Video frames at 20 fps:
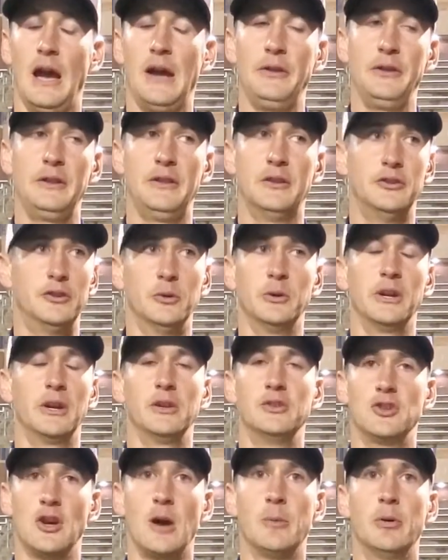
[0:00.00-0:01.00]
I think they're doing a
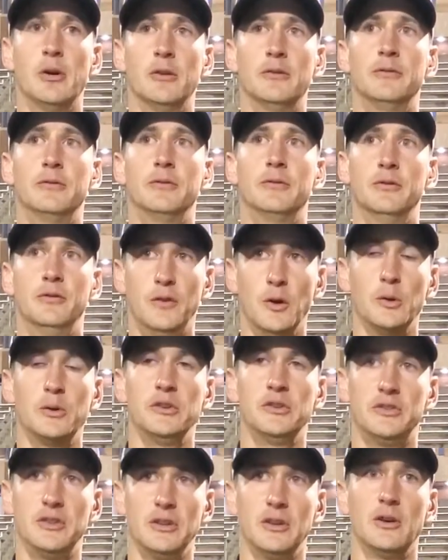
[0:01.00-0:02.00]
good job of
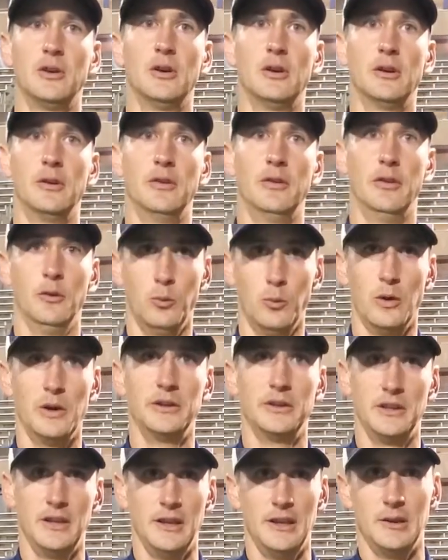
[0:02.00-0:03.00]
focusing on the
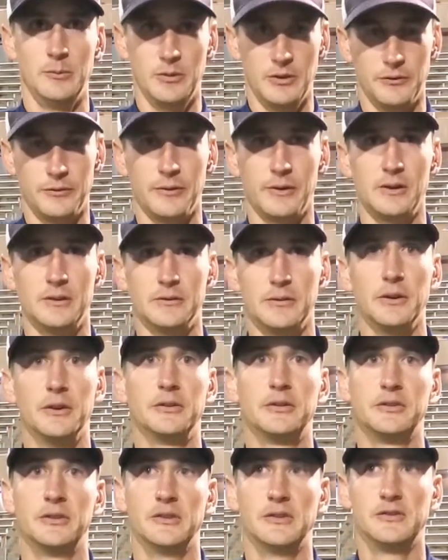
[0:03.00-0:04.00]
one game in front of
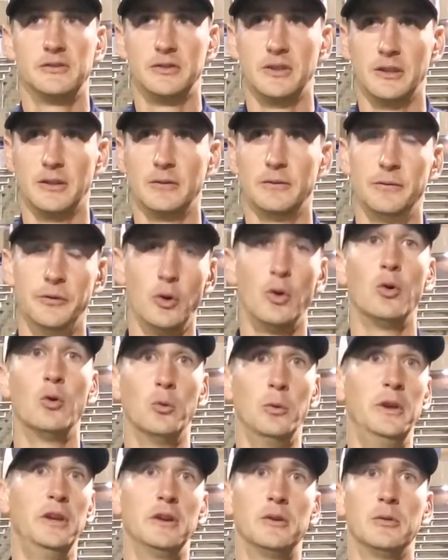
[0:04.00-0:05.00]
us instead of the whole
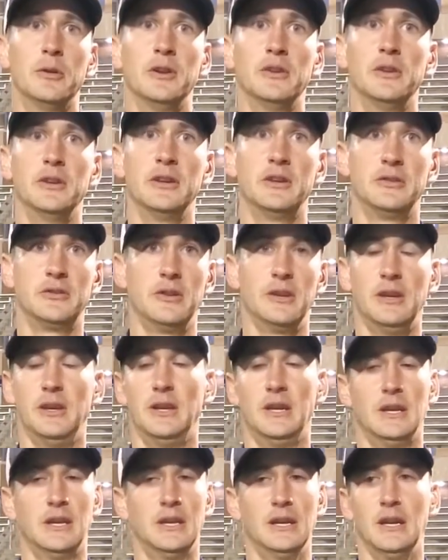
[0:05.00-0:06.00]
week, really. Because
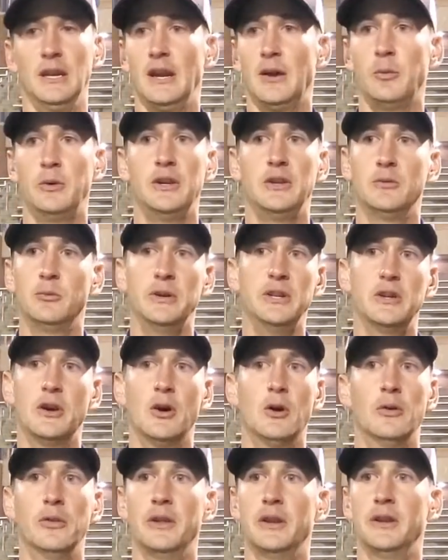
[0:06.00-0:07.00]
we
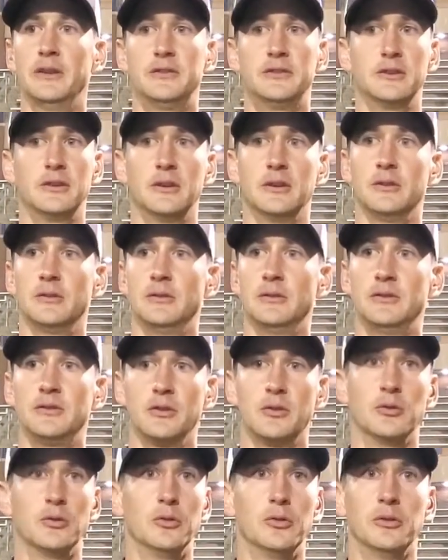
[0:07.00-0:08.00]
know that it's a
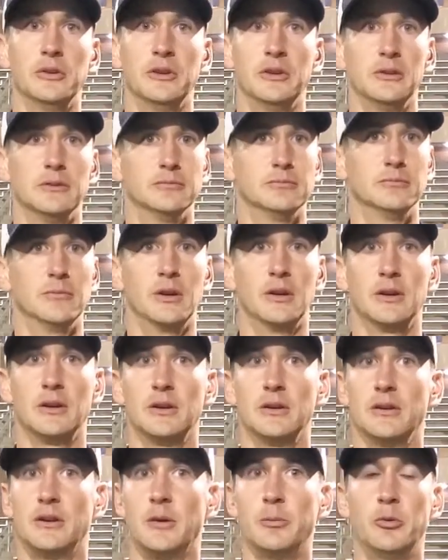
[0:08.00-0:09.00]
grueling
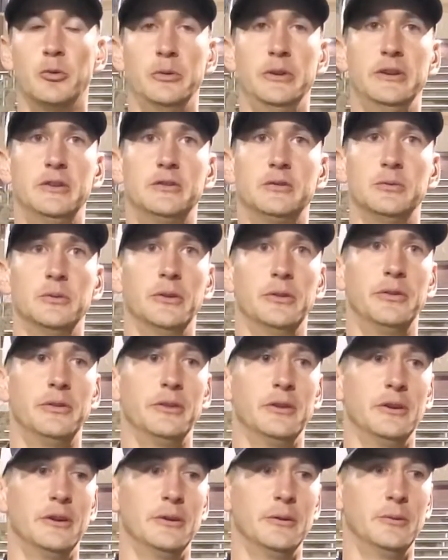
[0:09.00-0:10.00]
couple weeks with
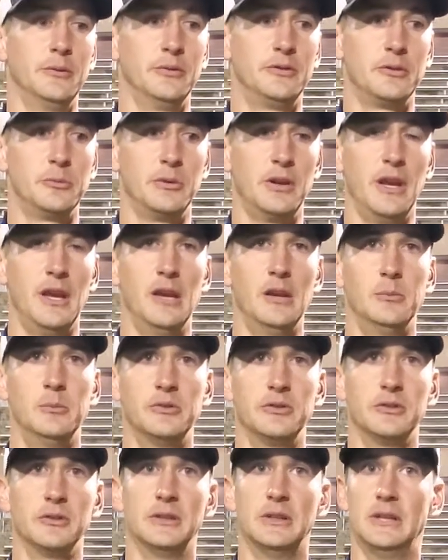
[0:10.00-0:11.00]
some
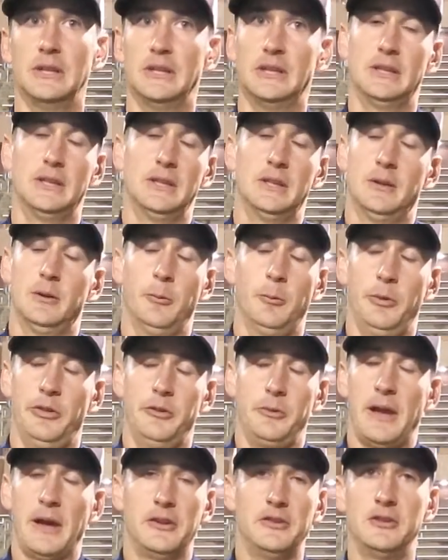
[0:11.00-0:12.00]
games, but
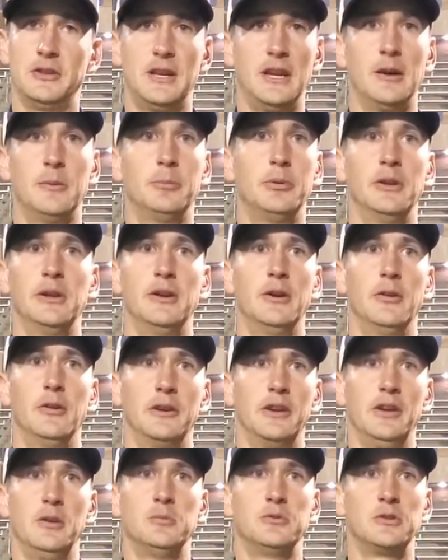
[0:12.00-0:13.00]
the reality is you can't play all
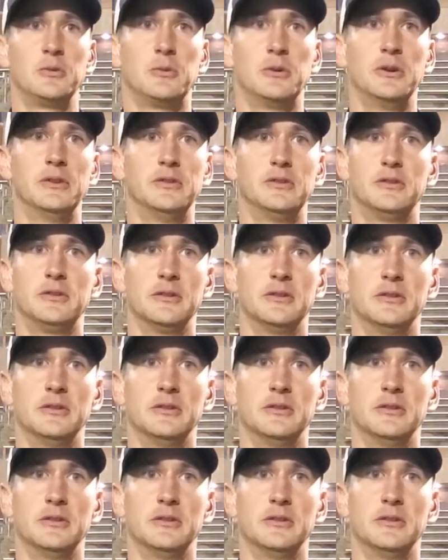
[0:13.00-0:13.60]
the games at once.